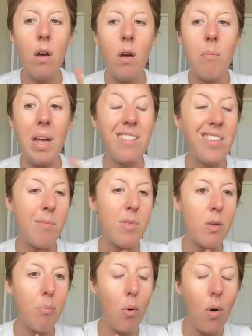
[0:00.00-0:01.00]
enzyme
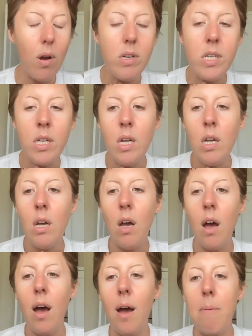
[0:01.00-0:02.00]
support.
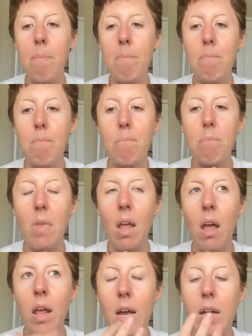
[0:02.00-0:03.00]
Um,
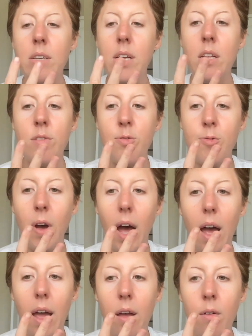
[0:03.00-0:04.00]
and it contains
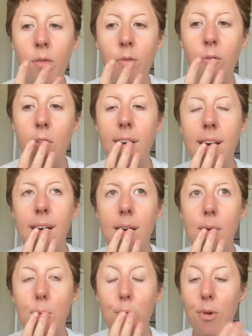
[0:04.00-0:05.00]
five
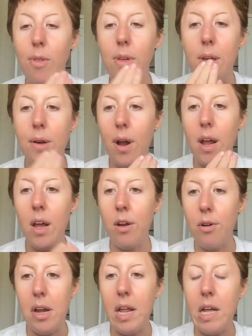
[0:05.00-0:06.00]
really great
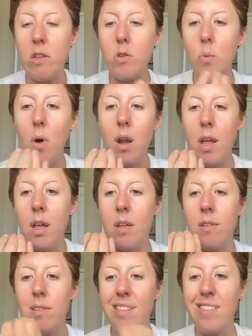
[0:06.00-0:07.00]
ingredients. One
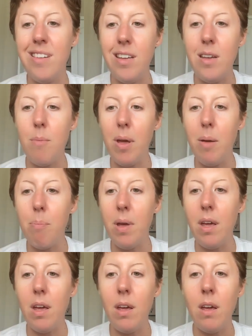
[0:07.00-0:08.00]
is
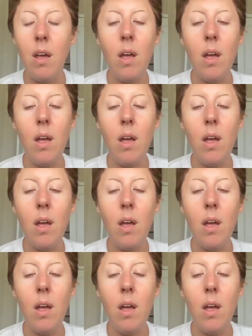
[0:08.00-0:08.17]
DPP